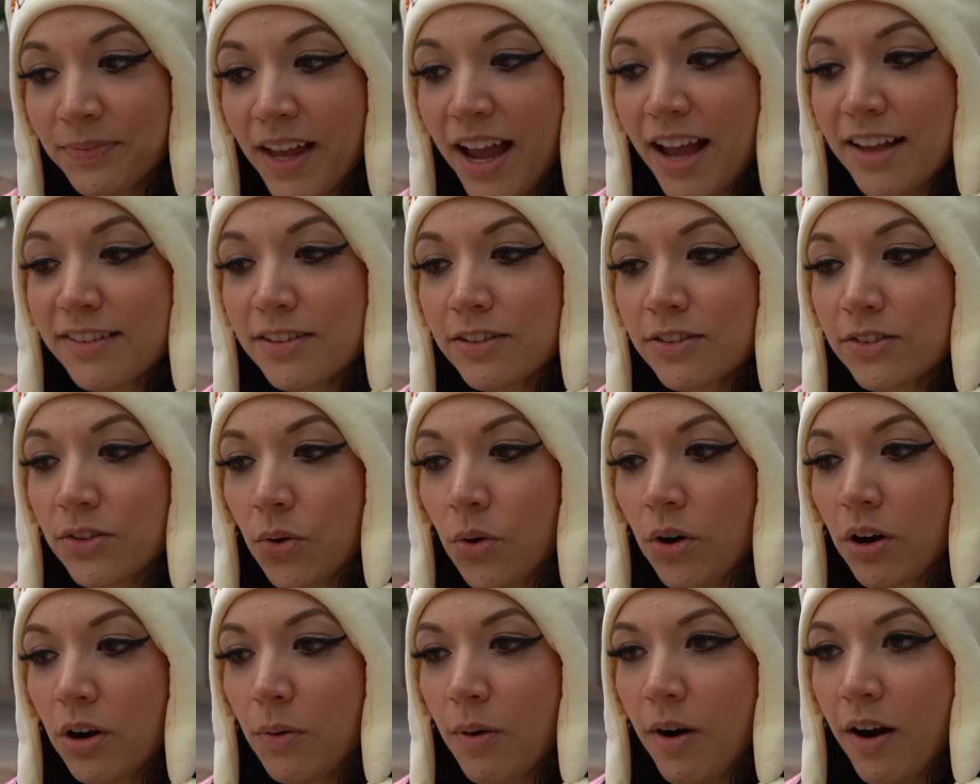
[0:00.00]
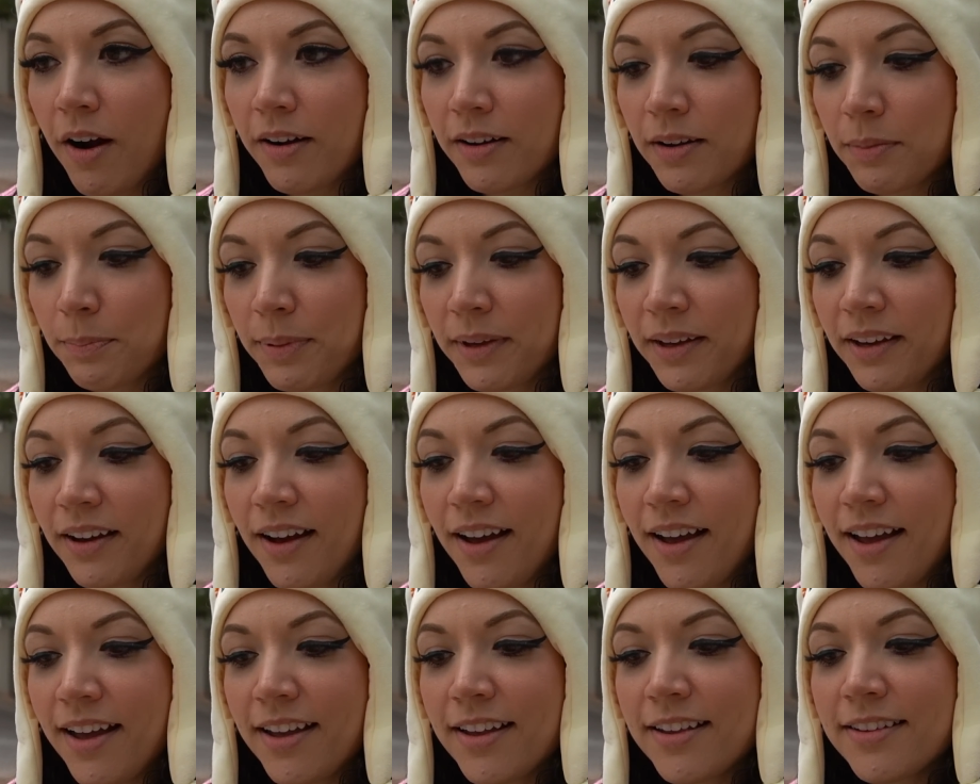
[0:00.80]
as a Zoroark
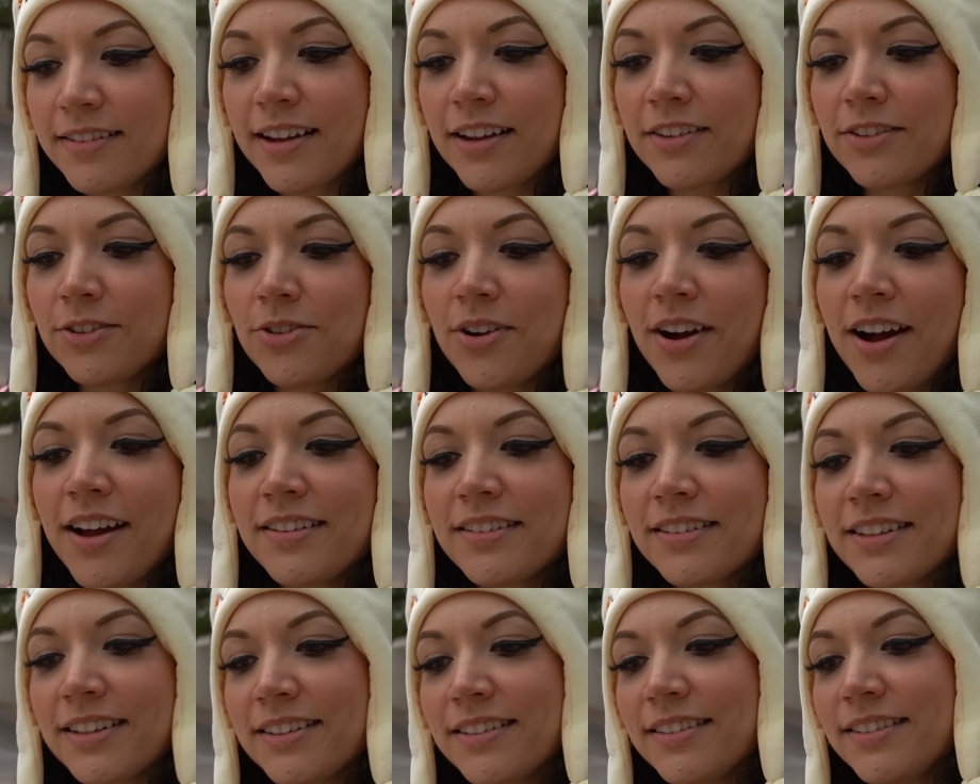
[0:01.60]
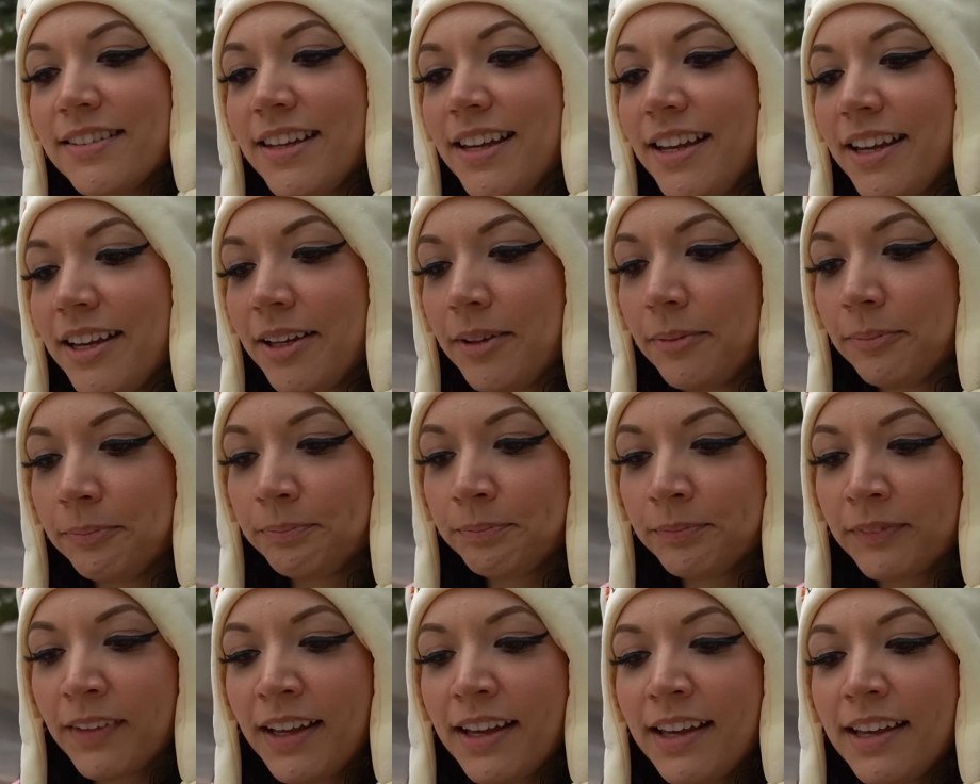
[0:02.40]
because, as you guys can see,
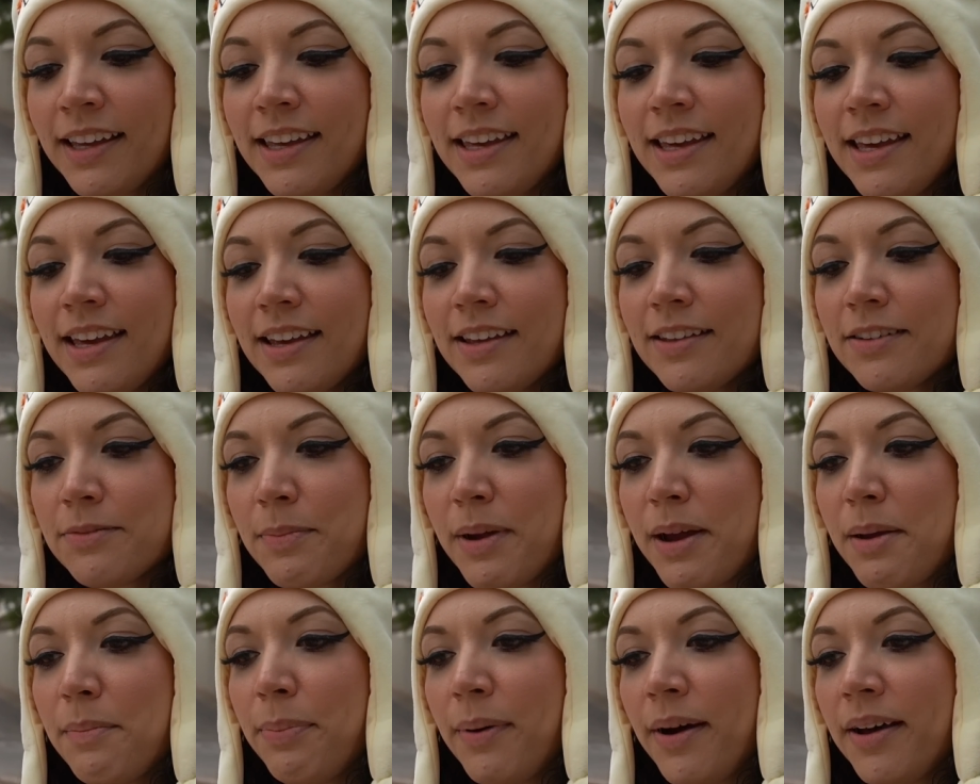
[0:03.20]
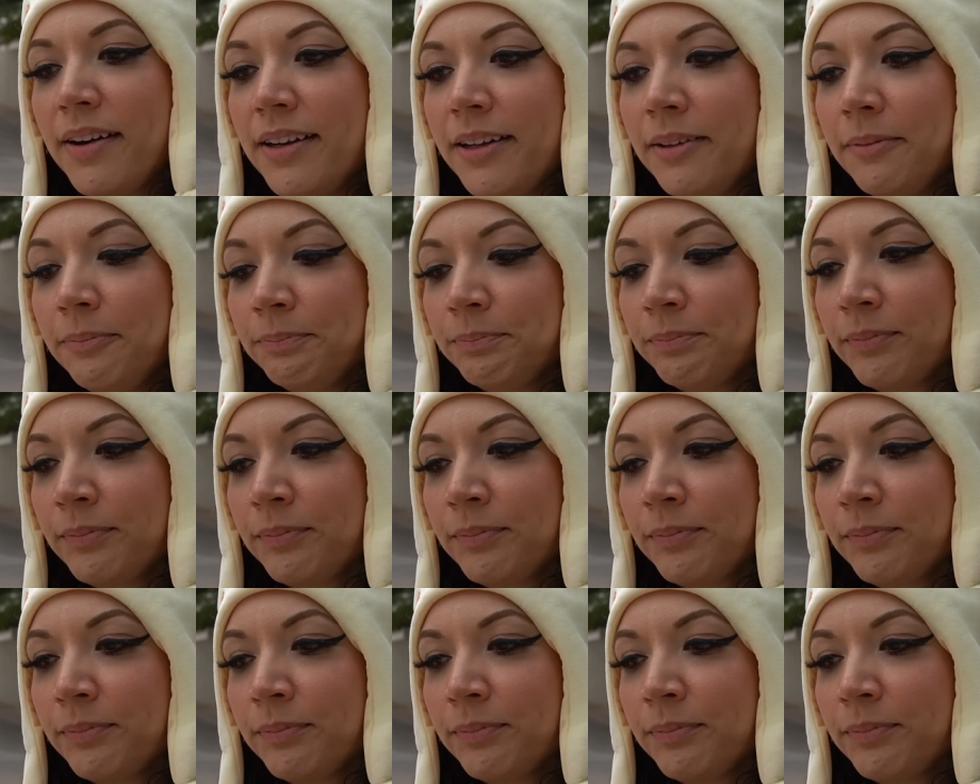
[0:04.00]
he is my buddy.